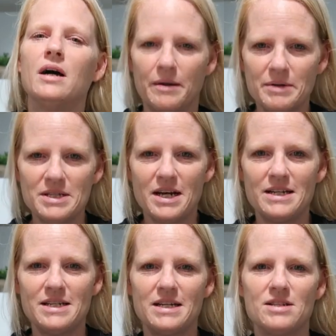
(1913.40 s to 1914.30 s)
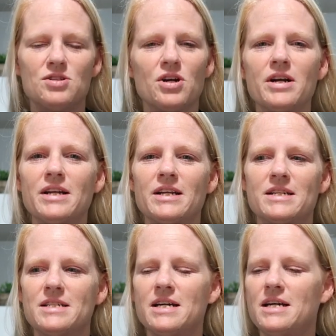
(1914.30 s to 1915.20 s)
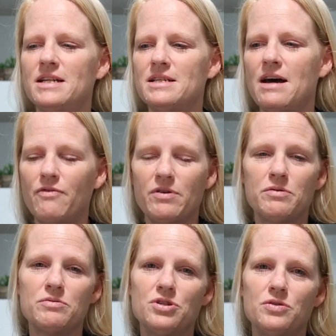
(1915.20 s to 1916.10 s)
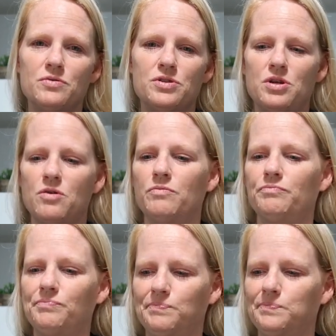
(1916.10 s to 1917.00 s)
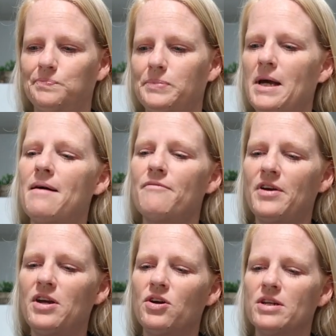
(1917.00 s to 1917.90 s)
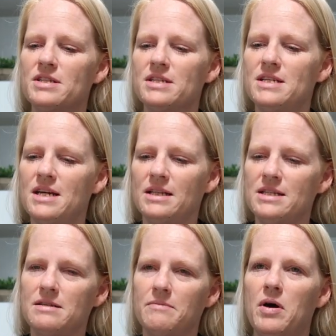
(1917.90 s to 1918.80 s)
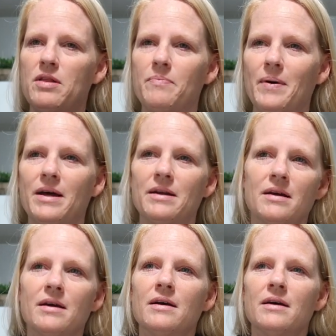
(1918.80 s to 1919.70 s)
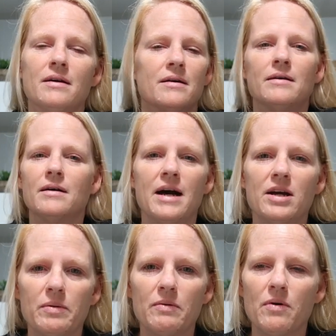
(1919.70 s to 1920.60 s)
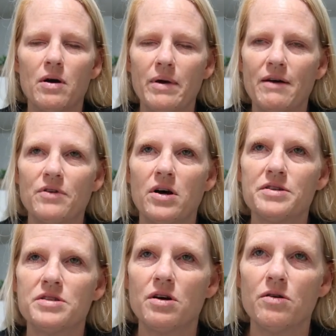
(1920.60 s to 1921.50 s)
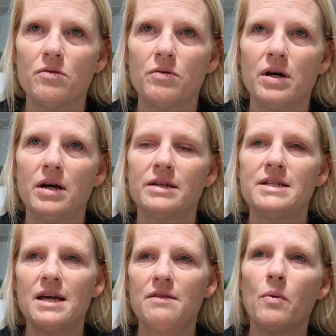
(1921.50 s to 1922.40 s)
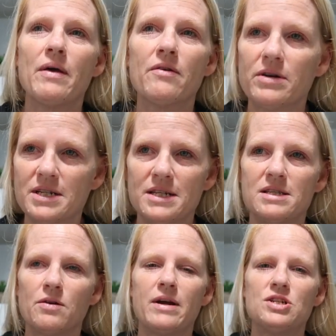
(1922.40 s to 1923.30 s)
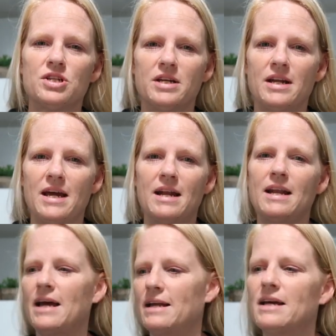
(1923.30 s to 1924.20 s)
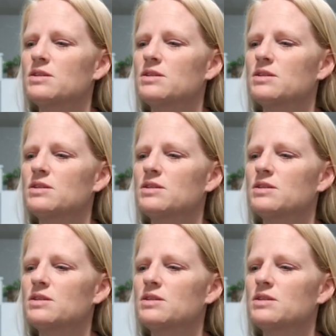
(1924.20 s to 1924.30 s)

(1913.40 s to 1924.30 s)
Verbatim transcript: I'm excited to get it started, get it done. It's halfway through June, so I'm figuring it's gonna take at least a month, but I could be wrong. We have to also take the weather into consideration and like